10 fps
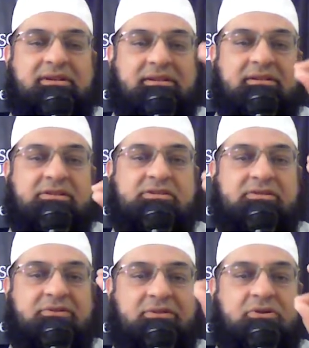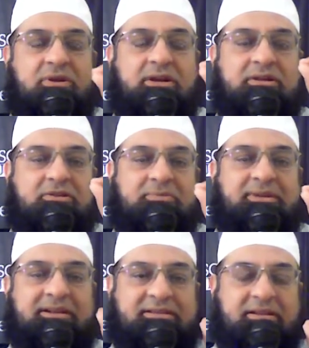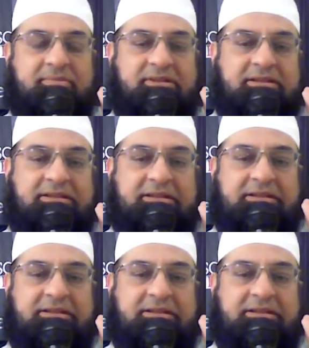condition for dua to be accepted.